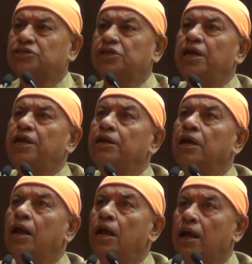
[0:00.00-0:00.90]
and the serene
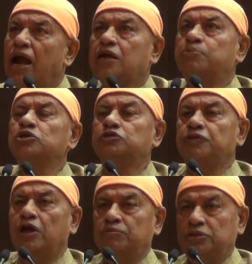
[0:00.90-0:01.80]

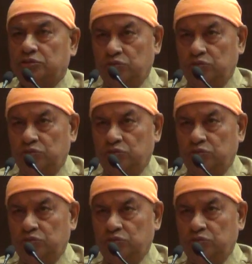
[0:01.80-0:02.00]
atmosphere of the